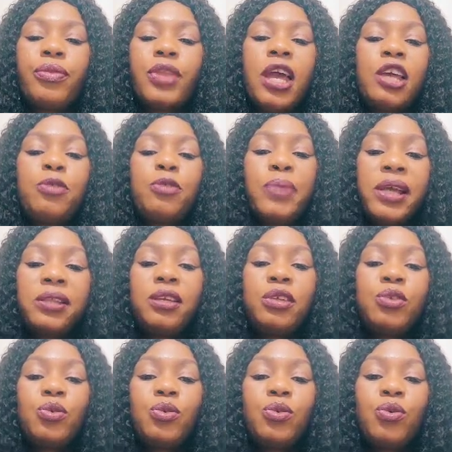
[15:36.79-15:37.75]

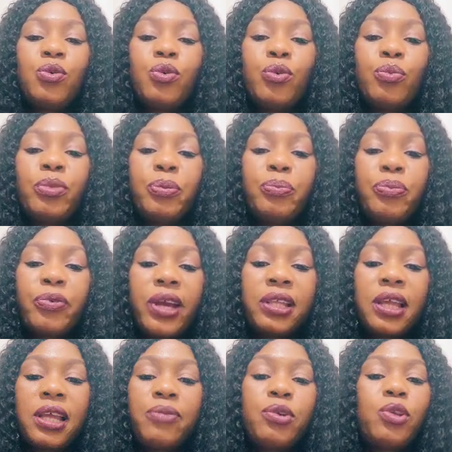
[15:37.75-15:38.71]
expecting to be
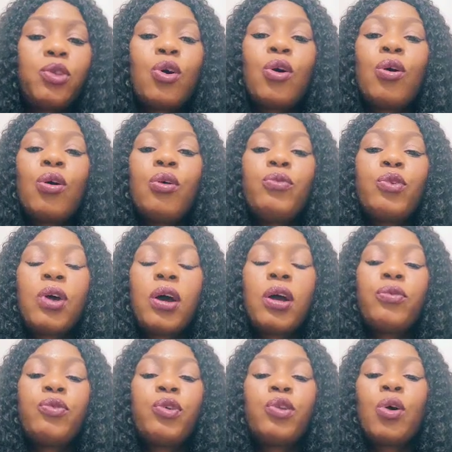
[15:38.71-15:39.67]
pregnant,
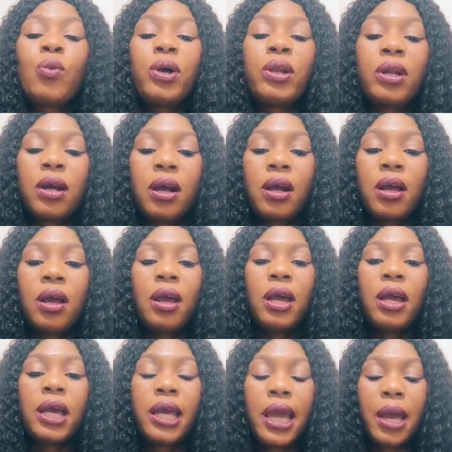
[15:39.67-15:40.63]
if you don't want to
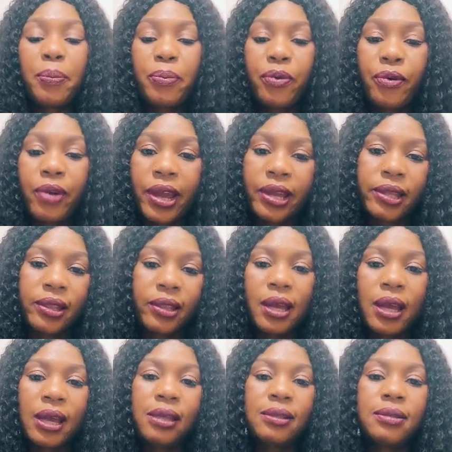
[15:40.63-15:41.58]
get
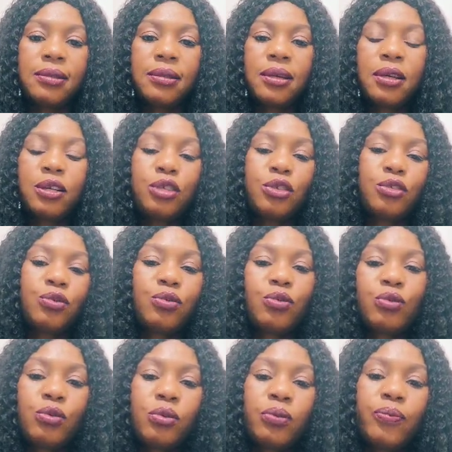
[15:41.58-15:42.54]
pregnant
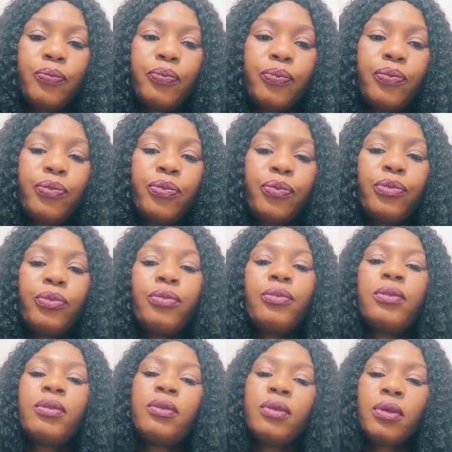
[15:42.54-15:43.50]
soon,
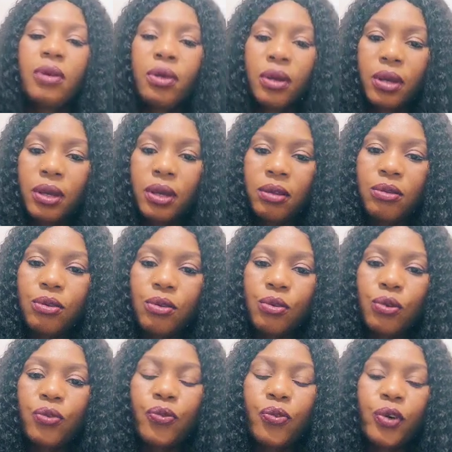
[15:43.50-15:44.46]
it's
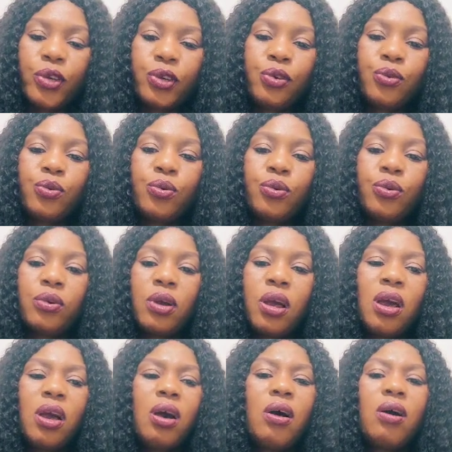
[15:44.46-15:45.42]
good for you.
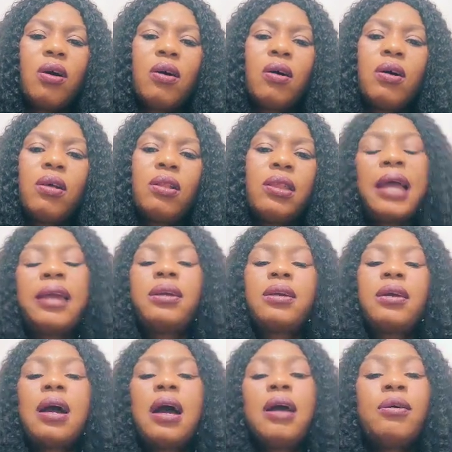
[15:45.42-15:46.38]

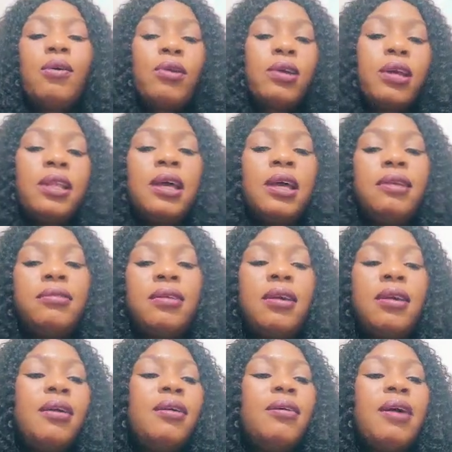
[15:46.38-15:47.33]
Like okay, let's
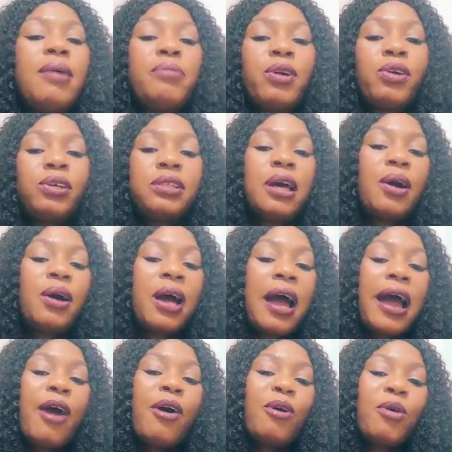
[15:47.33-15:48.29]
say because
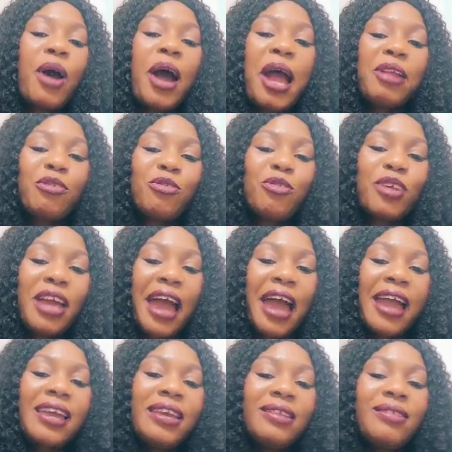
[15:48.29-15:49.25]
I
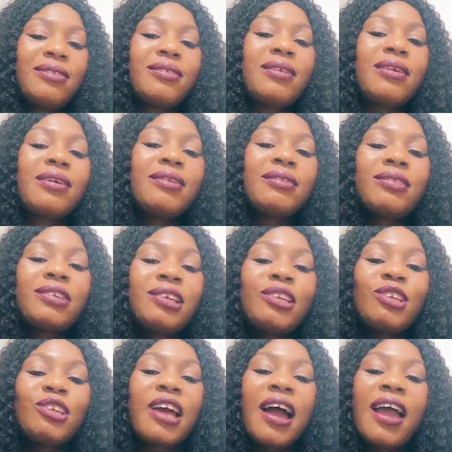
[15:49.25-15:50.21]
eat
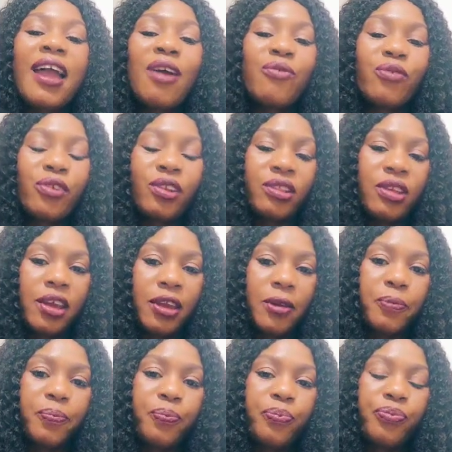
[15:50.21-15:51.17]
ginger every day.